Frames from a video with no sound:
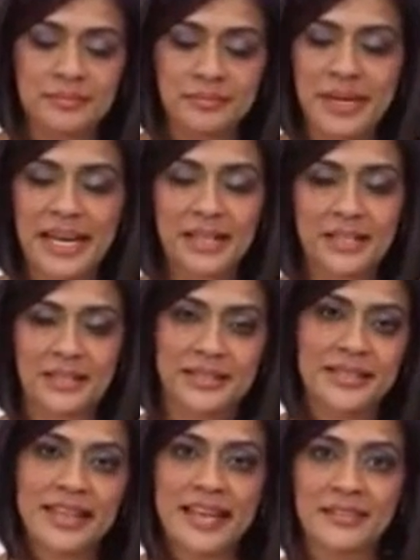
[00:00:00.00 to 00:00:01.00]
Back to
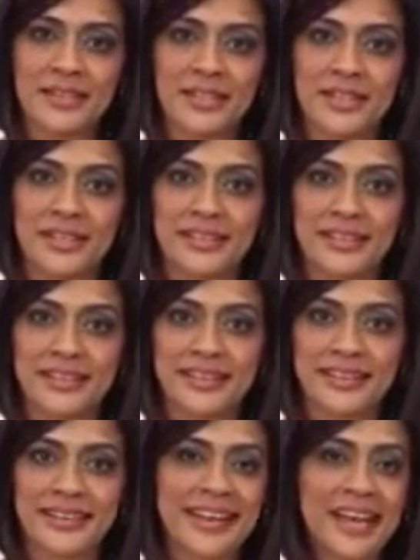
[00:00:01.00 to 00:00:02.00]
the lavender.
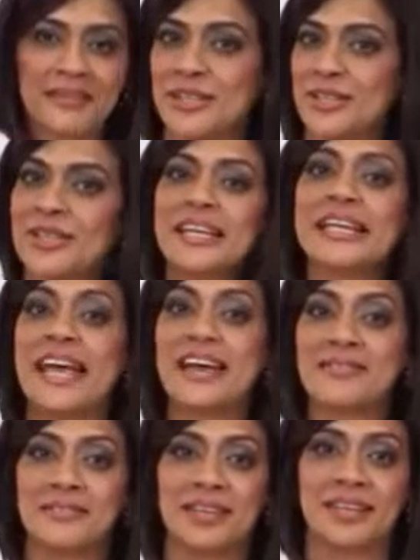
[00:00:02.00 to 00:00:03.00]
Lavender in
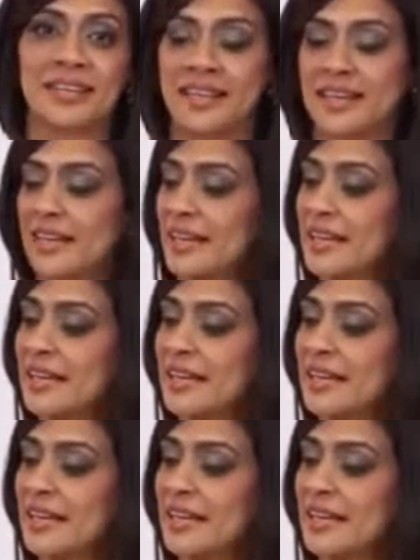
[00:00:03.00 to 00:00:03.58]
everything.